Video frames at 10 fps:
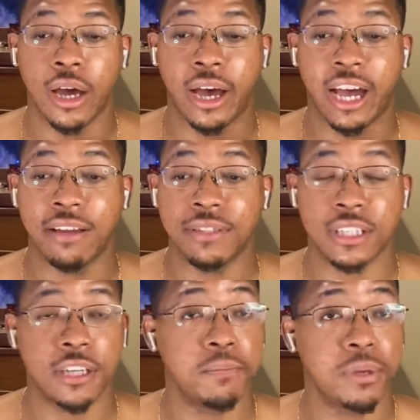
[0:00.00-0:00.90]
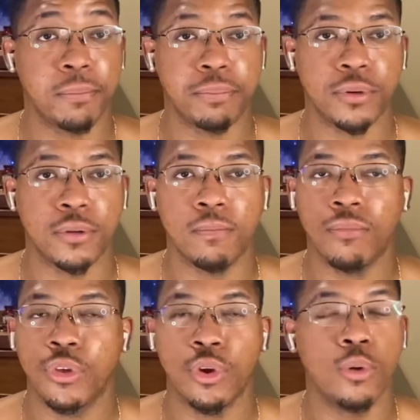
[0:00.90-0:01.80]
I've seen people
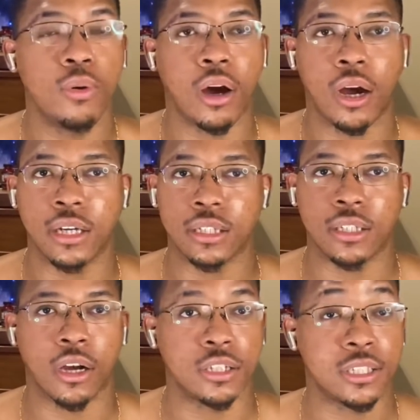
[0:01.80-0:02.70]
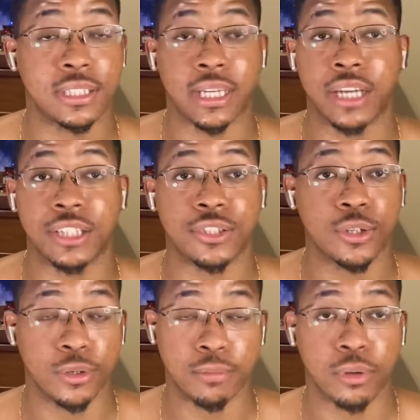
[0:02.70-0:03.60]
who aren't on society's
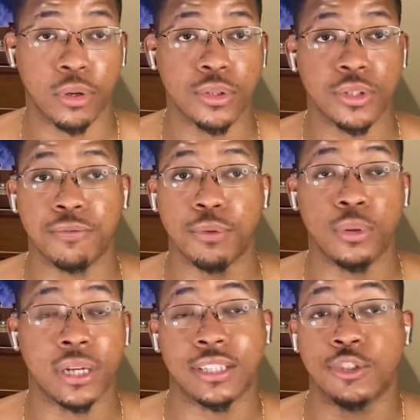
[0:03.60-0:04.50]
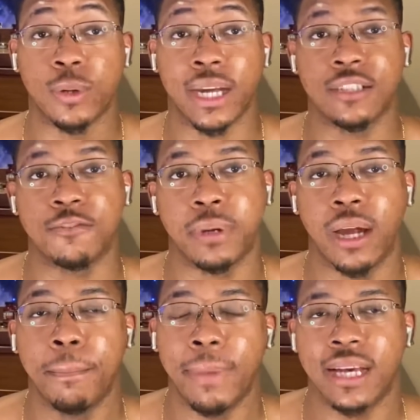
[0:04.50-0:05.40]
totem poles or viewed as attractive by a
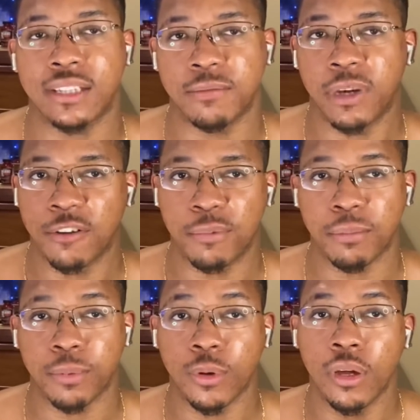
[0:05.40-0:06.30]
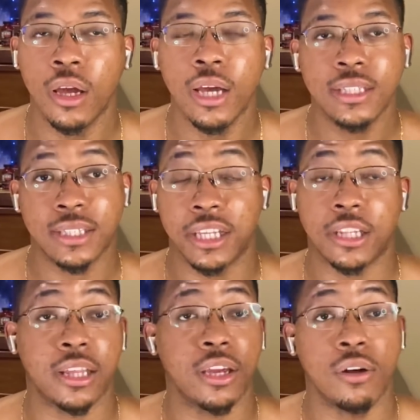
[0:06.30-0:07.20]
mass amount of people say that
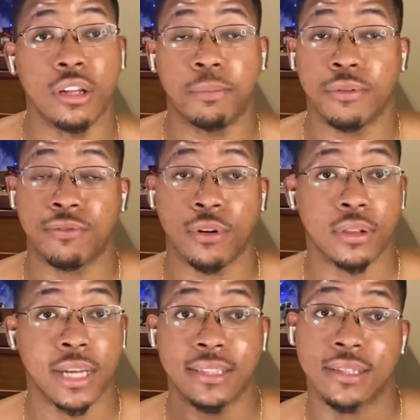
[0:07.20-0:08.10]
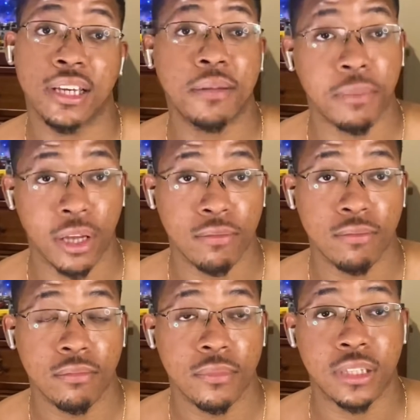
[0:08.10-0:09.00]
they only prefer light-skinned men,
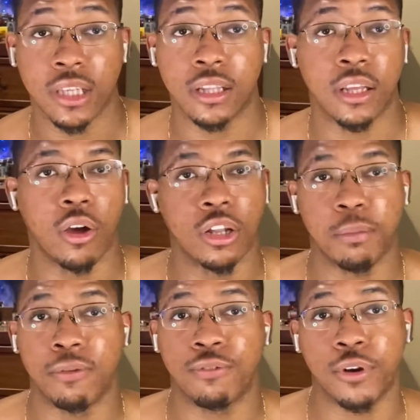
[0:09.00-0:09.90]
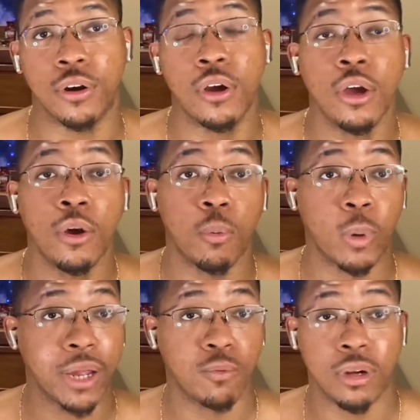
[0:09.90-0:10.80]
say that they only prefer
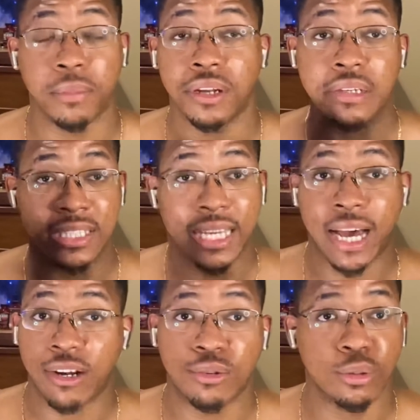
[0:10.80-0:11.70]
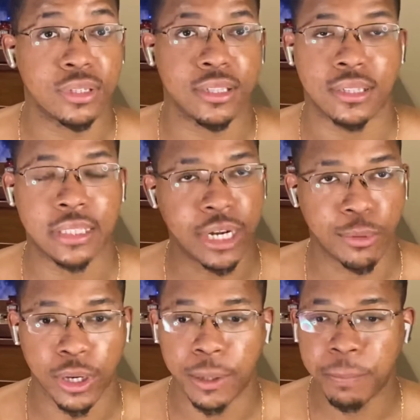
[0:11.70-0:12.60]
white women, exoticals,
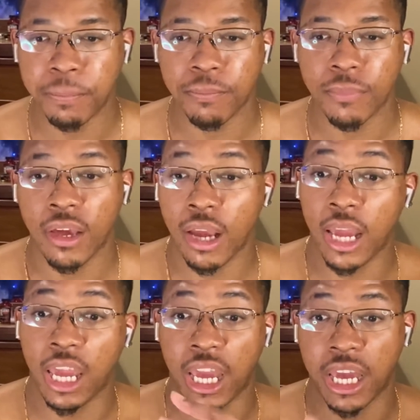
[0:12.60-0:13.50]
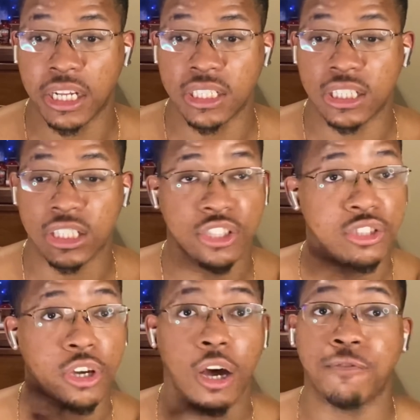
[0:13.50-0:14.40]
etc. And
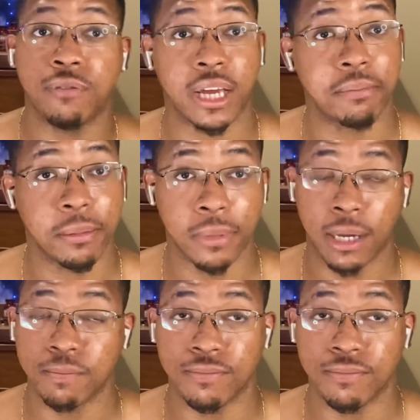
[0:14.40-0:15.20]
y'all flame them up.